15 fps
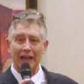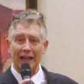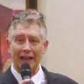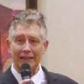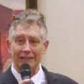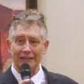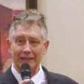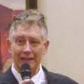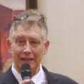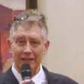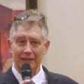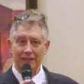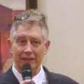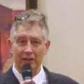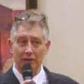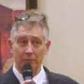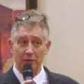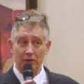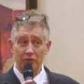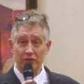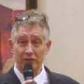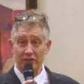And then their
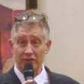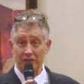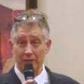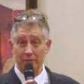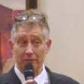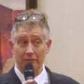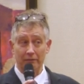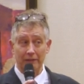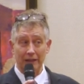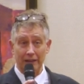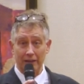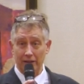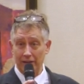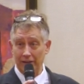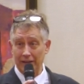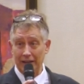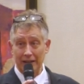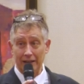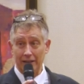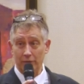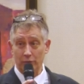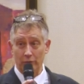immune system, they get they
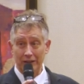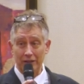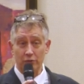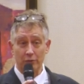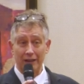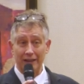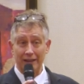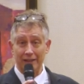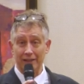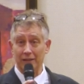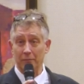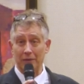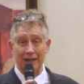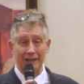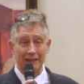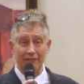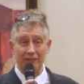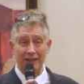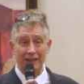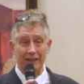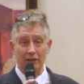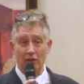get retrained by
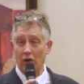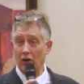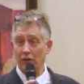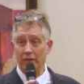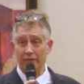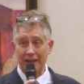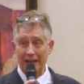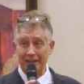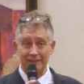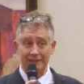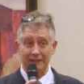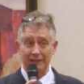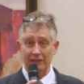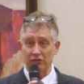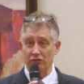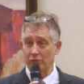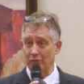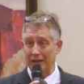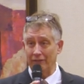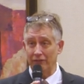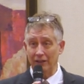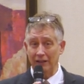giving it all the vaccines you
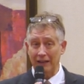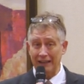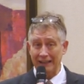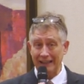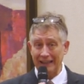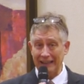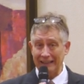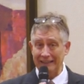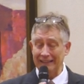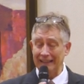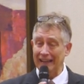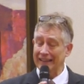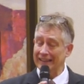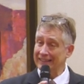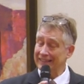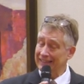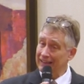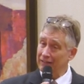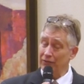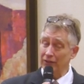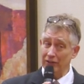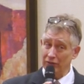ever got again, and it's
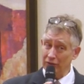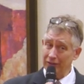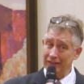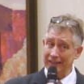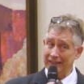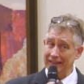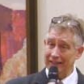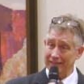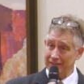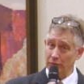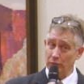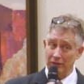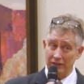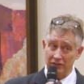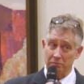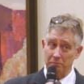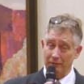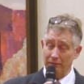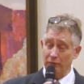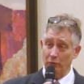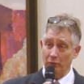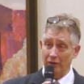never good as it was
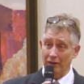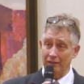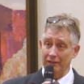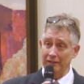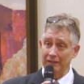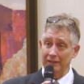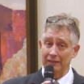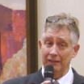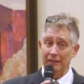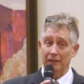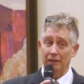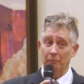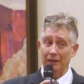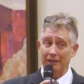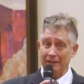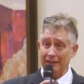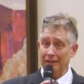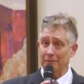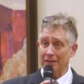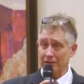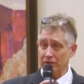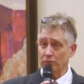before, but the
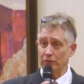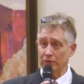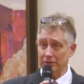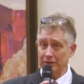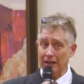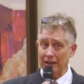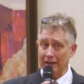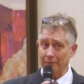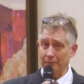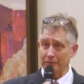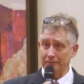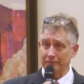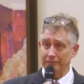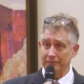M S will stop.